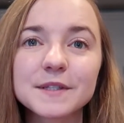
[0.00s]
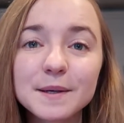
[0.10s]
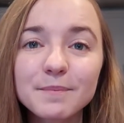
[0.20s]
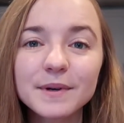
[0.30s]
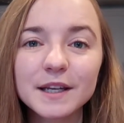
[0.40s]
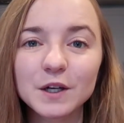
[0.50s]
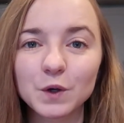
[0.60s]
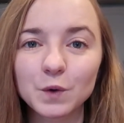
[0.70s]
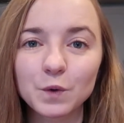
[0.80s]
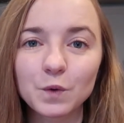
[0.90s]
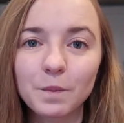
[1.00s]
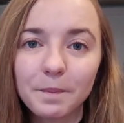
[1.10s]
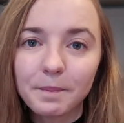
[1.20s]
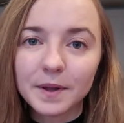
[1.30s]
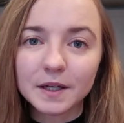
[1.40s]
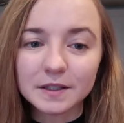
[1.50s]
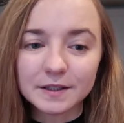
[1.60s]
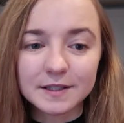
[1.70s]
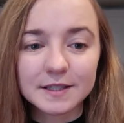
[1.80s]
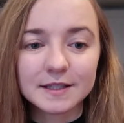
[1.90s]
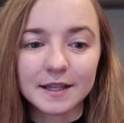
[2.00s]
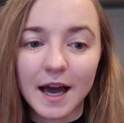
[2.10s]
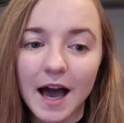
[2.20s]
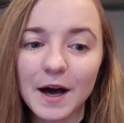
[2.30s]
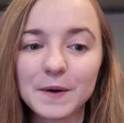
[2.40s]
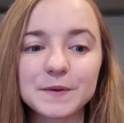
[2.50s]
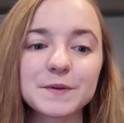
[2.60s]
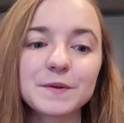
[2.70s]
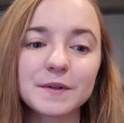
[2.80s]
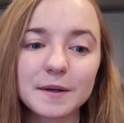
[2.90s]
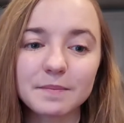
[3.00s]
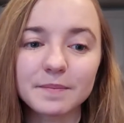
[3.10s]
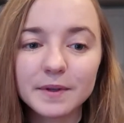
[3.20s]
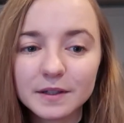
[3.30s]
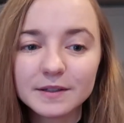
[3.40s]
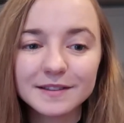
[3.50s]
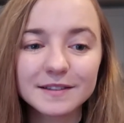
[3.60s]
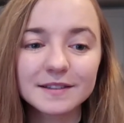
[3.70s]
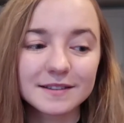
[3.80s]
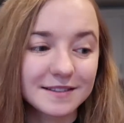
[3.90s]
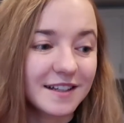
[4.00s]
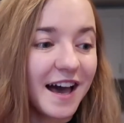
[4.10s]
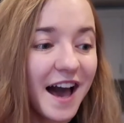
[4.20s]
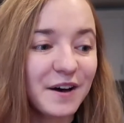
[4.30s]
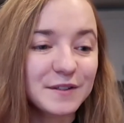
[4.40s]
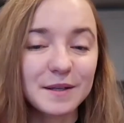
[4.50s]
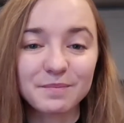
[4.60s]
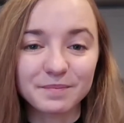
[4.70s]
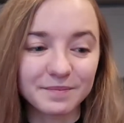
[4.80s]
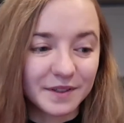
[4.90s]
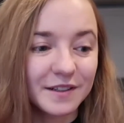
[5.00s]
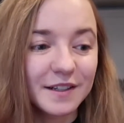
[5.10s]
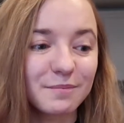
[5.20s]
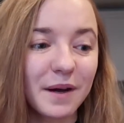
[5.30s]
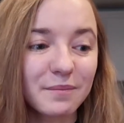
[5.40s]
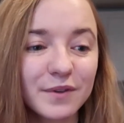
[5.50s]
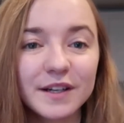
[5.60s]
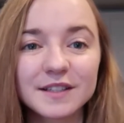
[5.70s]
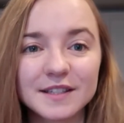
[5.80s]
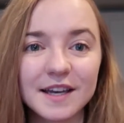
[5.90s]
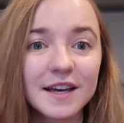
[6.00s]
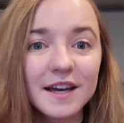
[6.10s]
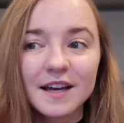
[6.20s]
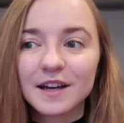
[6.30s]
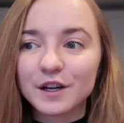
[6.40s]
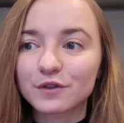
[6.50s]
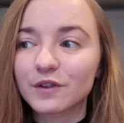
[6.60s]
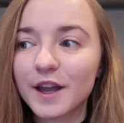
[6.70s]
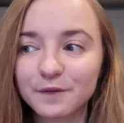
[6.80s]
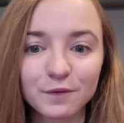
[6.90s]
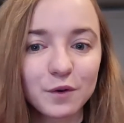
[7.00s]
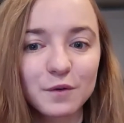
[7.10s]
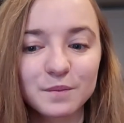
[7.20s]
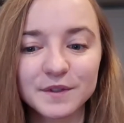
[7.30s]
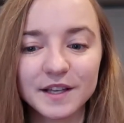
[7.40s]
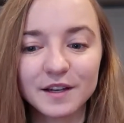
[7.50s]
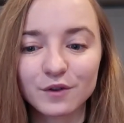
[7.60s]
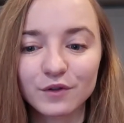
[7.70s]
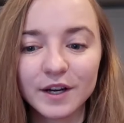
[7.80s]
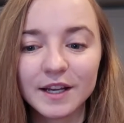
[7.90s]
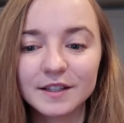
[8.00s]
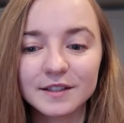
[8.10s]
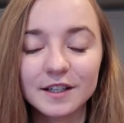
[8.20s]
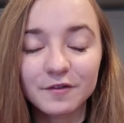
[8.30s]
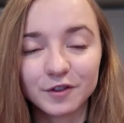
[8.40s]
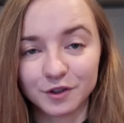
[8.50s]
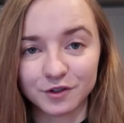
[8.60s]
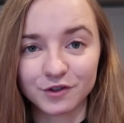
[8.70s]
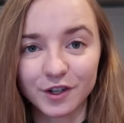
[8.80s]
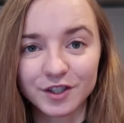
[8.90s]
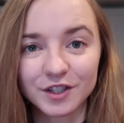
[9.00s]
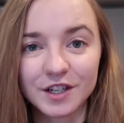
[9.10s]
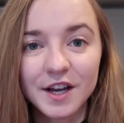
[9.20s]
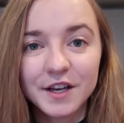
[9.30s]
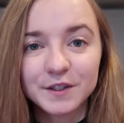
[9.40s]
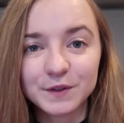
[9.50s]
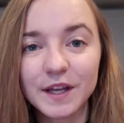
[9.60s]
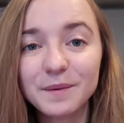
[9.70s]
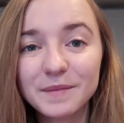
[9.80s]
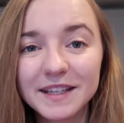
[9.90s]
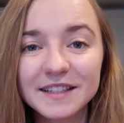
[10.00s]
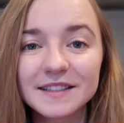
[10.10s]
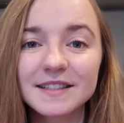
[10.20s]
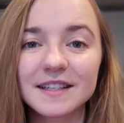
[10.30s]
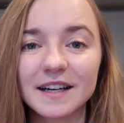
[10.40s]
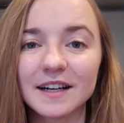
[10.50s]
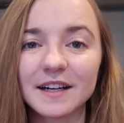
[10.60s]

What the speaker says: somebody who builds the house. So they build the house, they build it by bricks, they create rooms, they create infrastructure. So that means